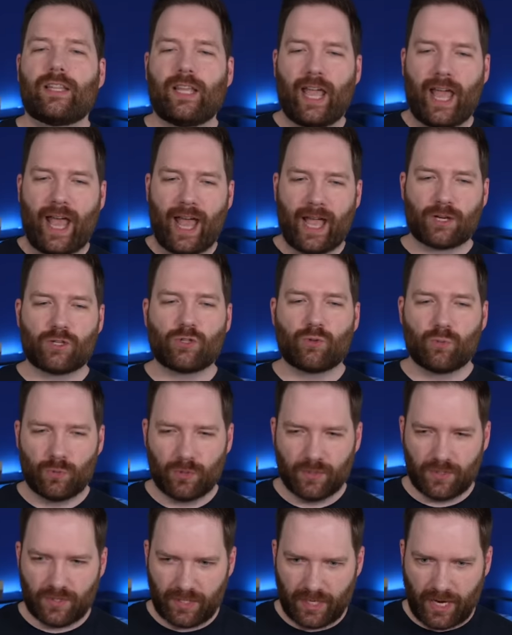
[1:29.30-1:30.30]
the
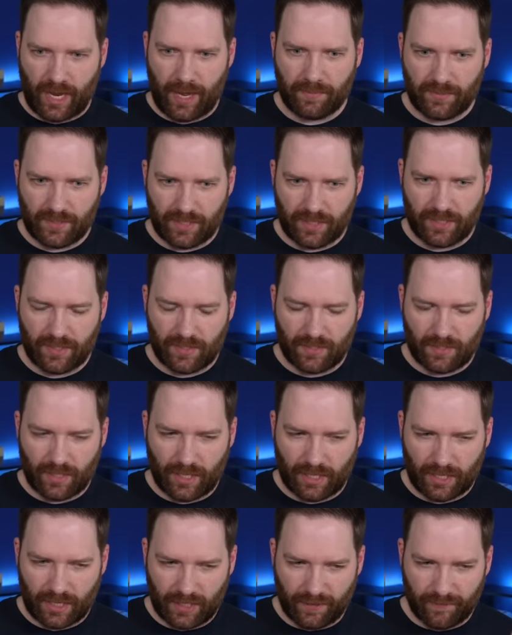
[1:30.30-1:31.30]
actual synopsis,
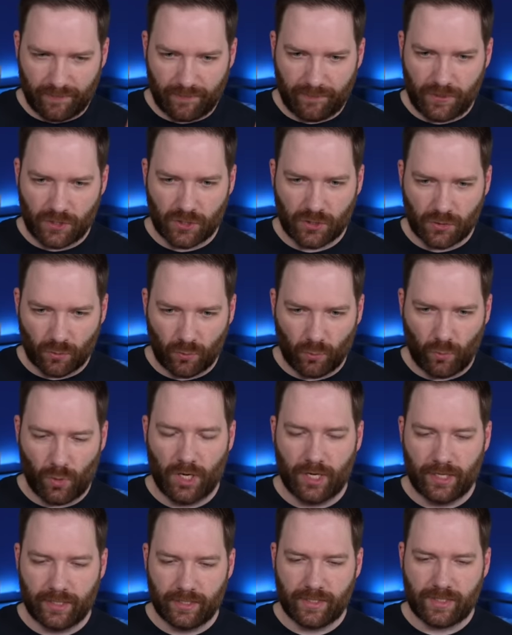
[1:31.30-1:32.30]
like the official
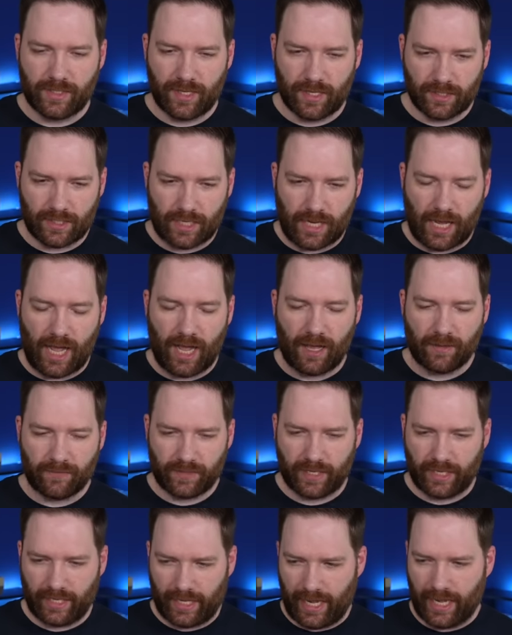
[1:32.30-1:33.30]
one, says
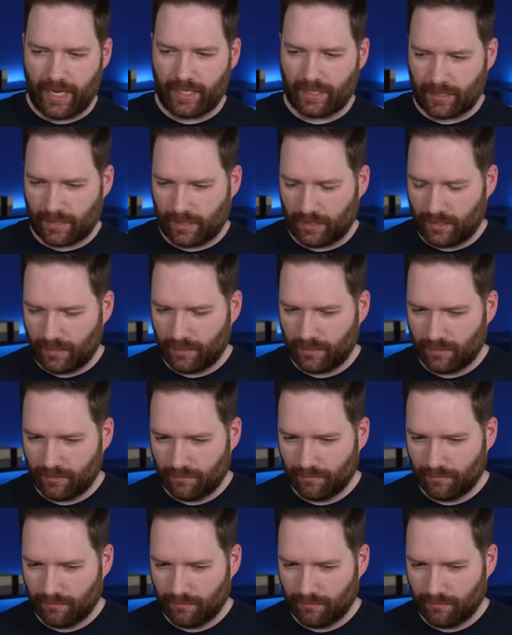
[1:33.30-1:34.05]
Kafka esque